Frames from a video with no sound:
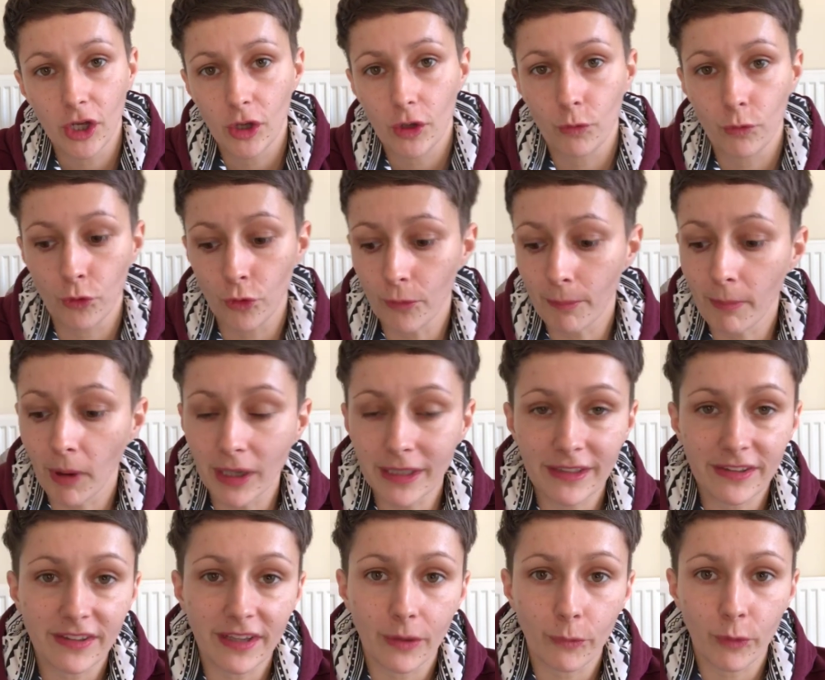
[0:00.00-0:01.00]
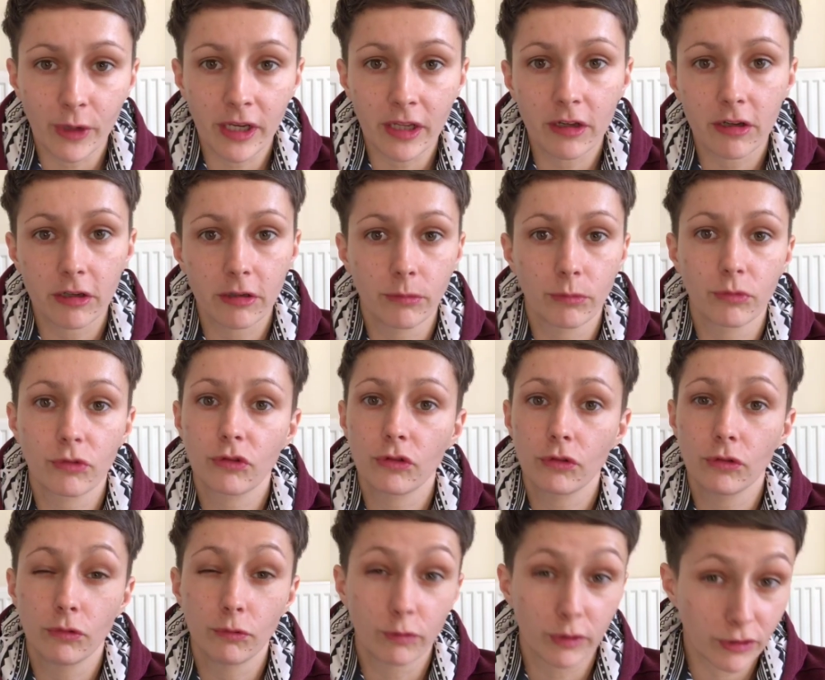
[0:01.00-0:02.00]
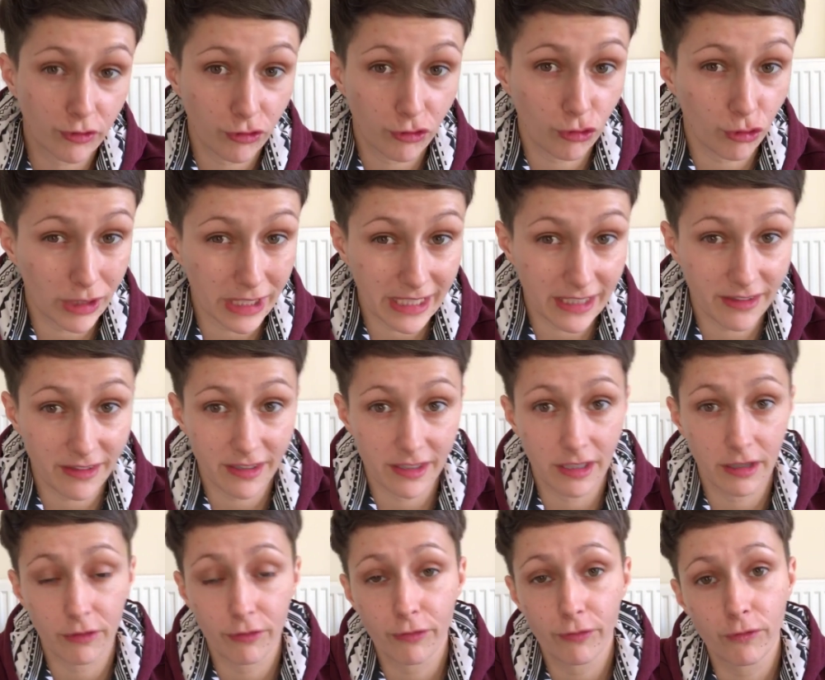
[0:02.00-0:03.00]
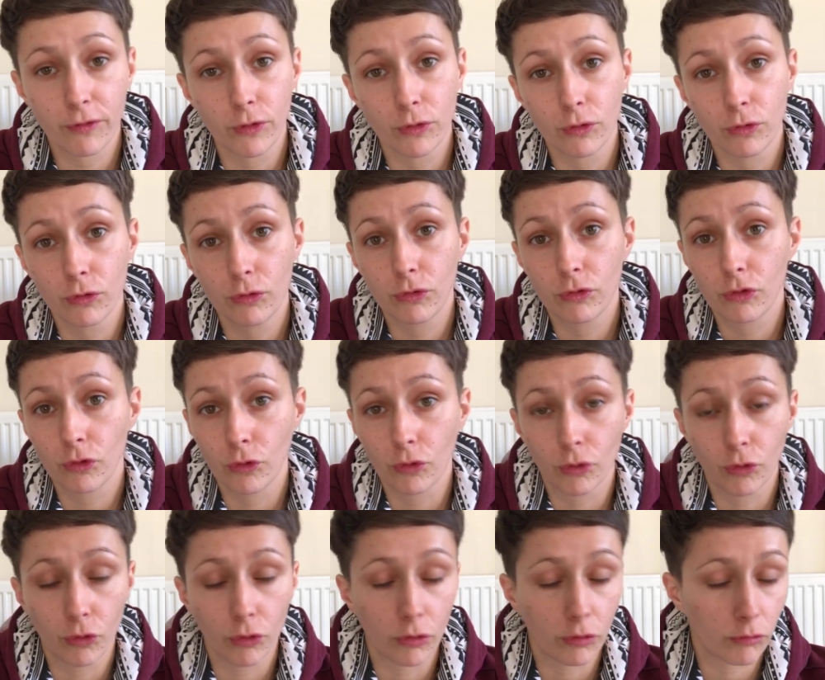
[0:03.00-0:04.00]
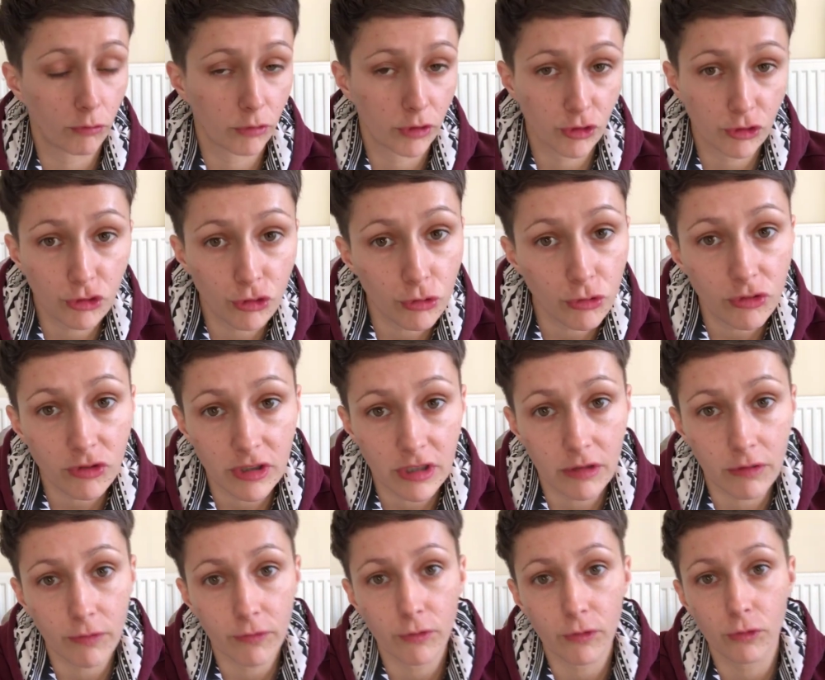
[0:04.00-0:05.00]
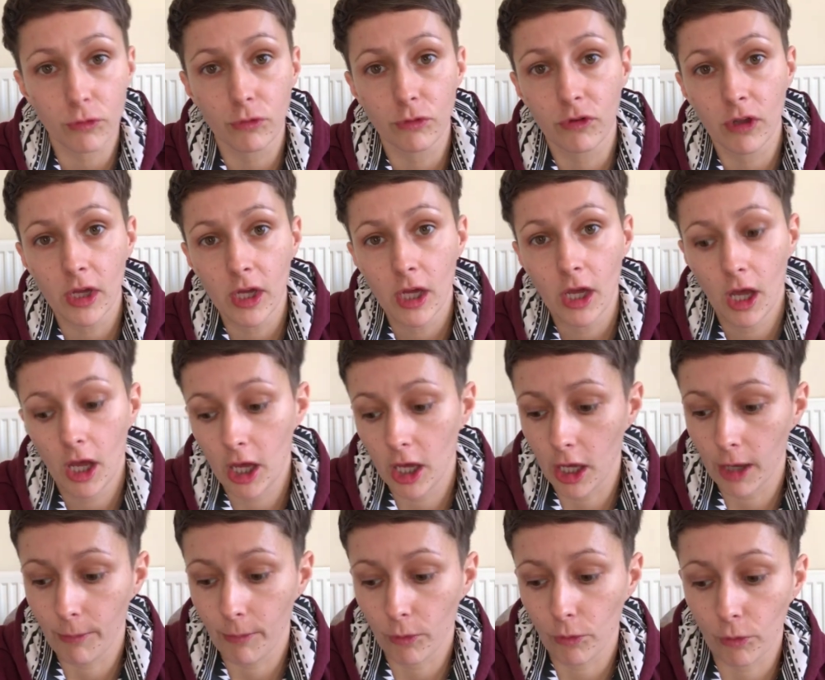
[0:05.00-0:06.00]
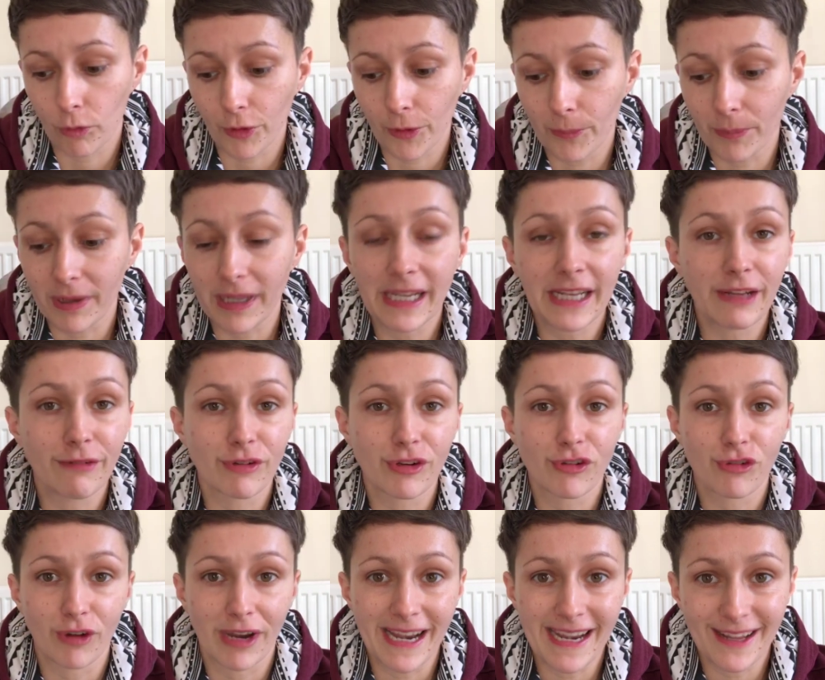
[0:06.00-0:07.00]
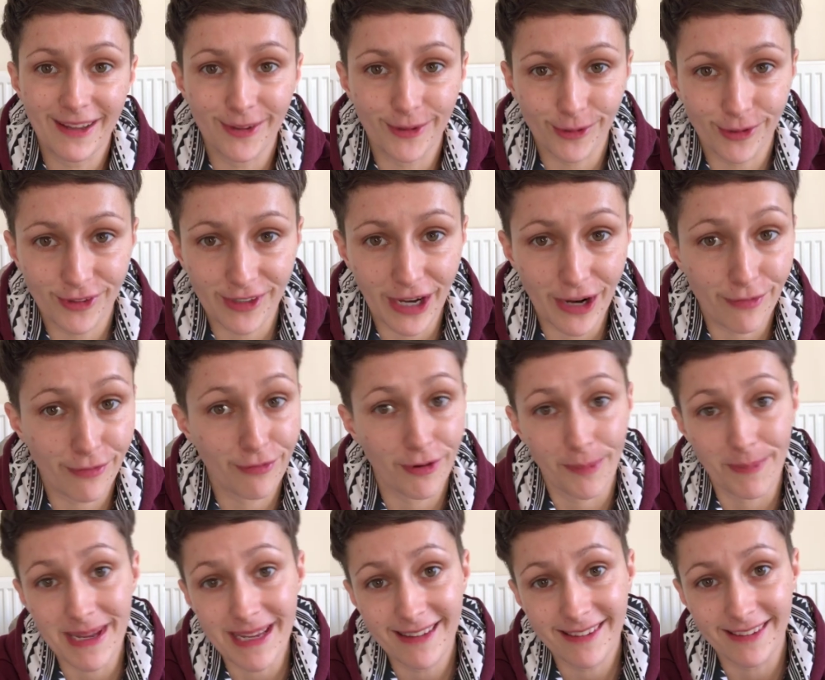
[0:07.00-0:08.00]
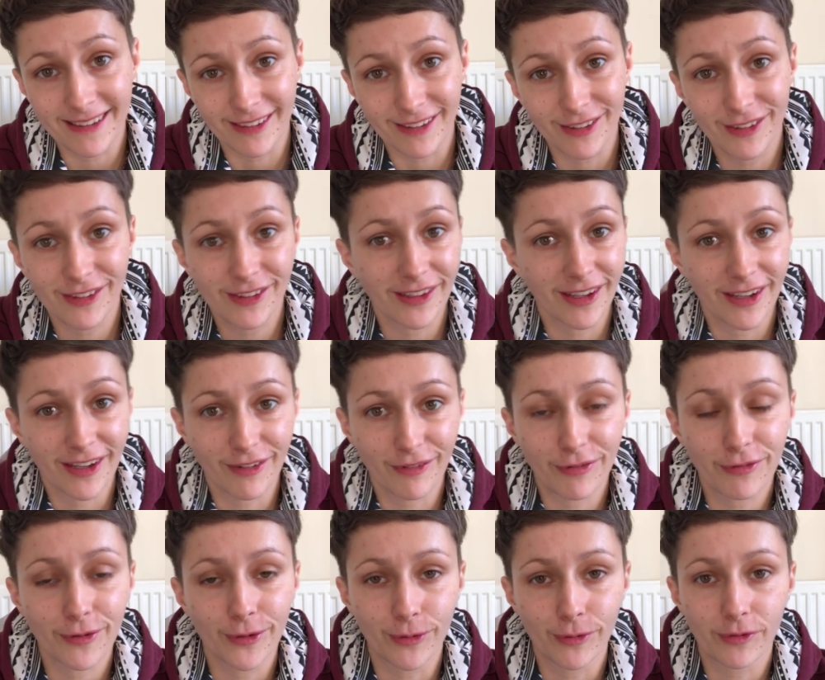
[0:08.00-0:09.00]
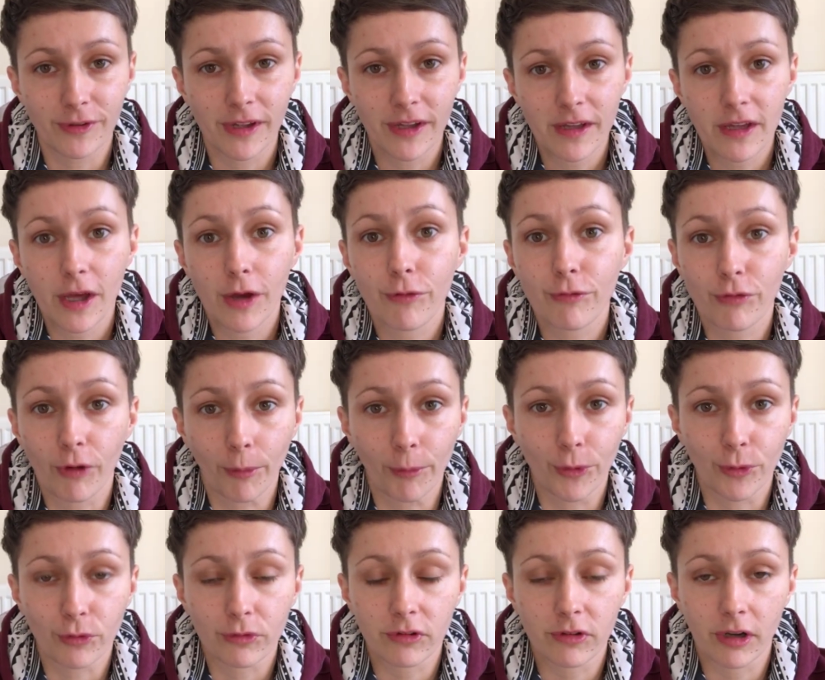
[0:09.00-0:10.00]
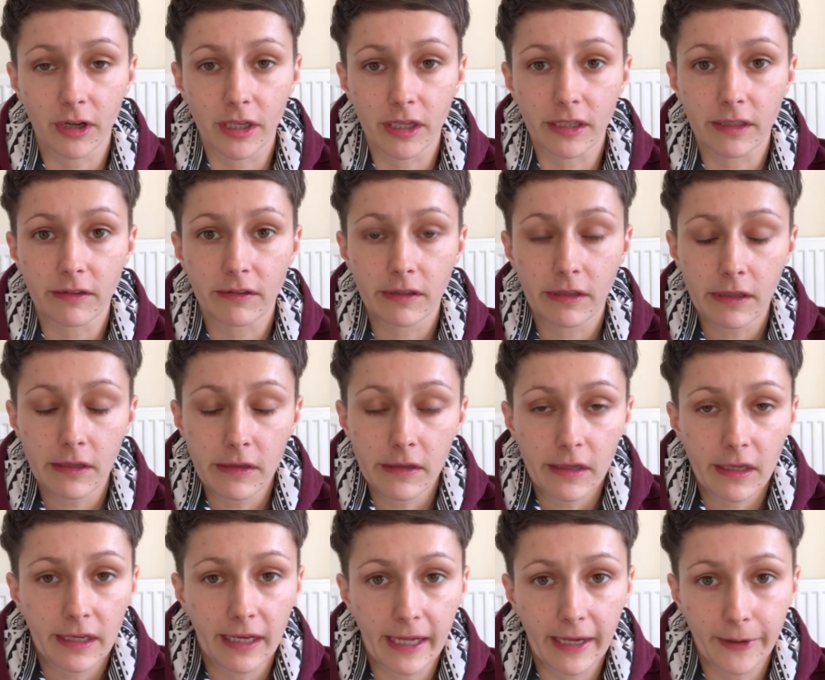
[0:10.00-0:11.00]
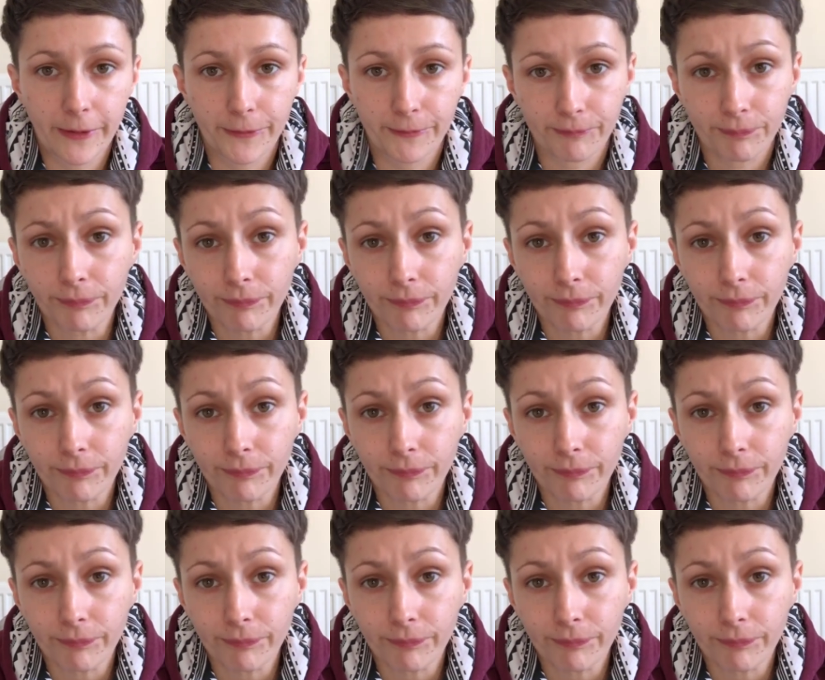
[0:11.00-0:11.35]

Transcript: your mindset when it comes to restricting food or reducing food or completely restraining yourself from eating certain food from your diet. Now,